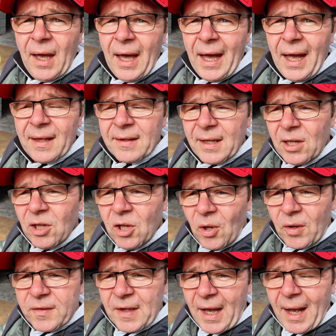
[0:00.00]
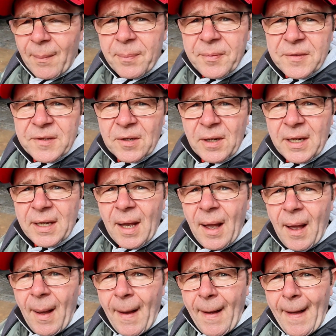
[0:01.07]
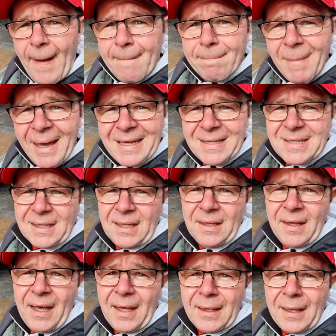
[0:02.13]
and it looks absolutely amazing in there